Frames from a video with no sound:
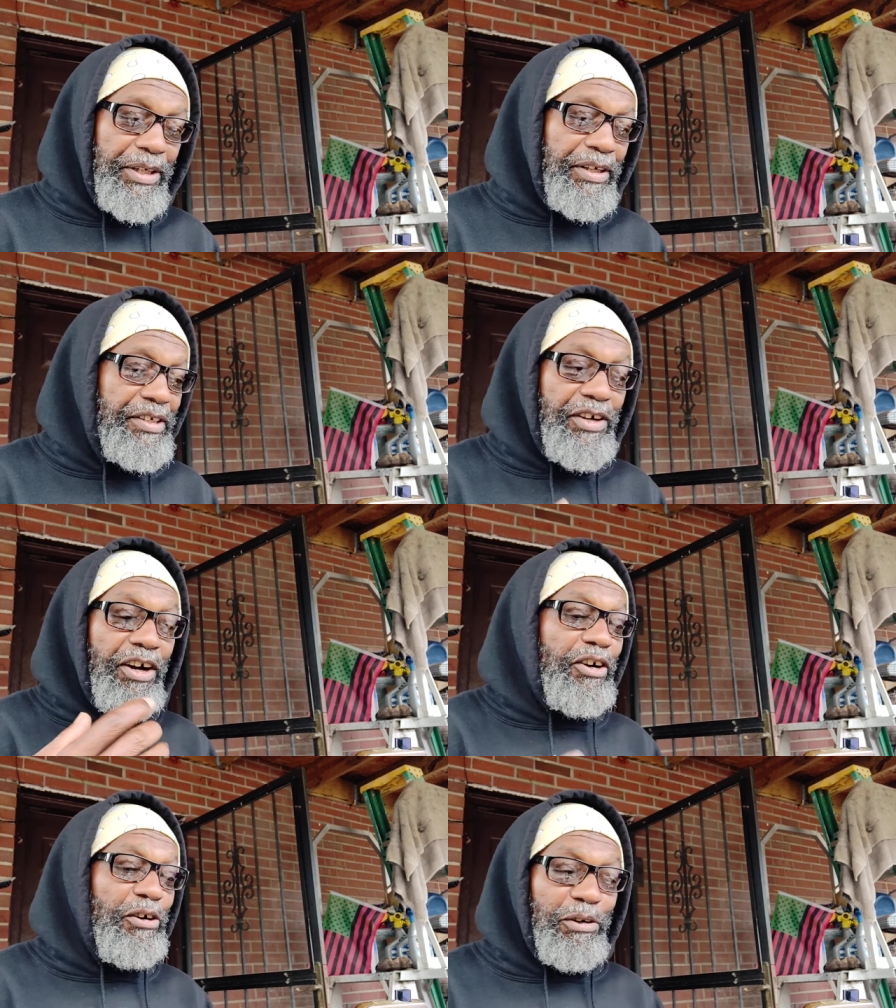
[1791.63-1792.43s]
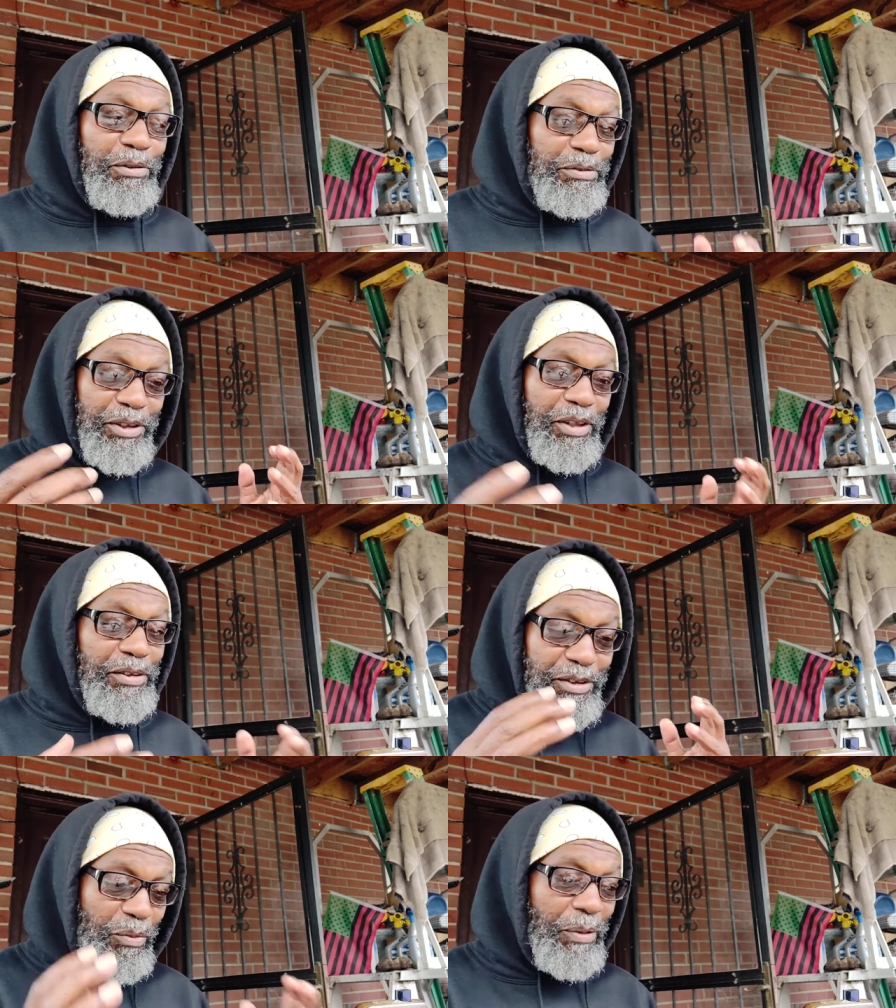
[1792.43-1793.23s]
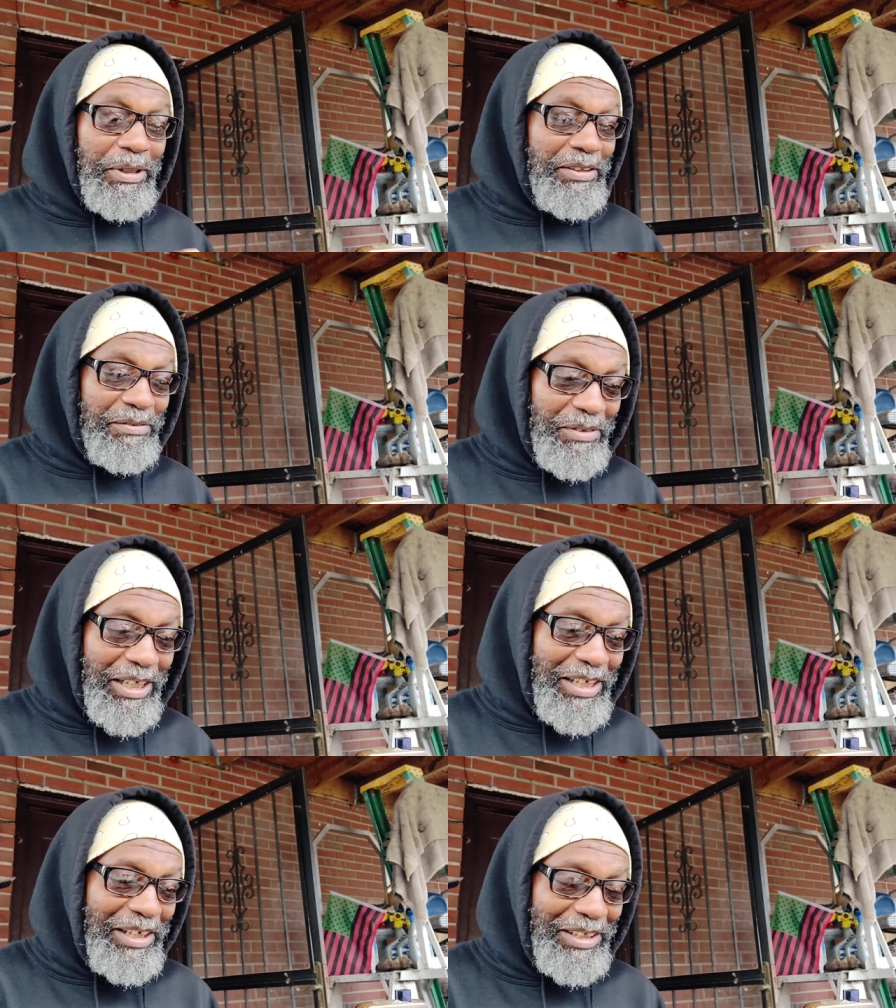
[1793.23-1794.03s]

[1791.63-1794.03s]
Nyong'o, you know, the woman, right?